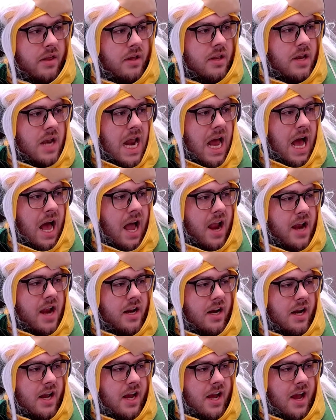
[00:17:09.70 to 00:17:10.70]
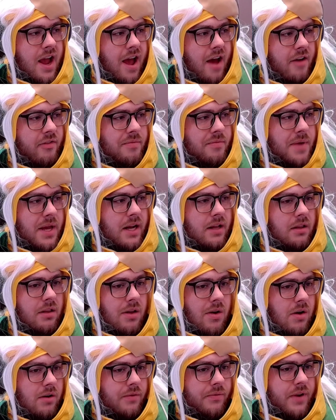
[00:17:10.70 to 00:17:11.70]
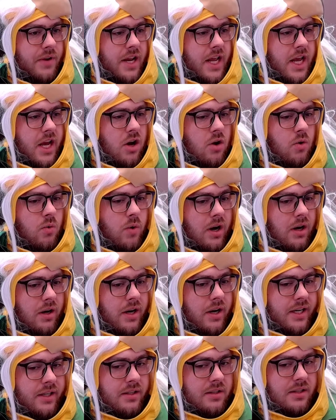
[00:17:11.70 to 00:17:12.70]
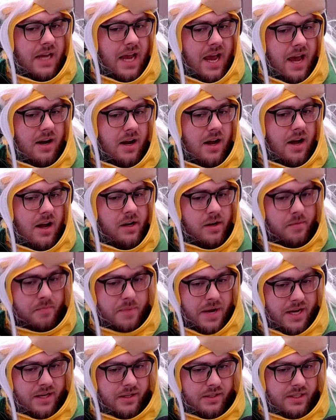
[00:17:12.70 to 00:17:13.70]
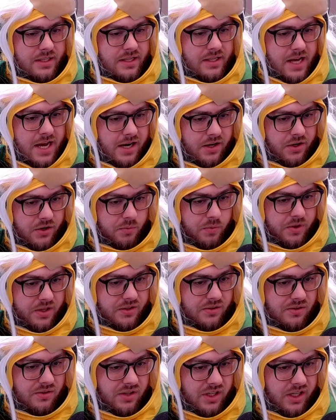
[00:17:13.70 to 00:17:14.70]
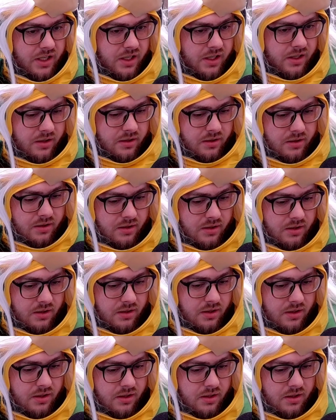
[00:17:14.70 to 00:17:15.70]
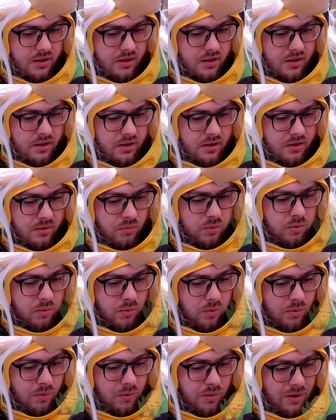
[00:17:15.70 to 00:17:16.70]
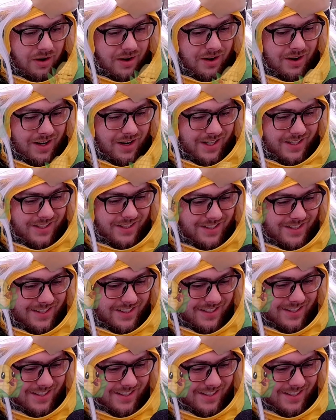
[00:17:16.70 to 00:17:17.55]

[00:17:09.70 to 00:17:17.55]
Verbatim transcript: 9.5 minute long video where he sat on a man's neck with his knee? What?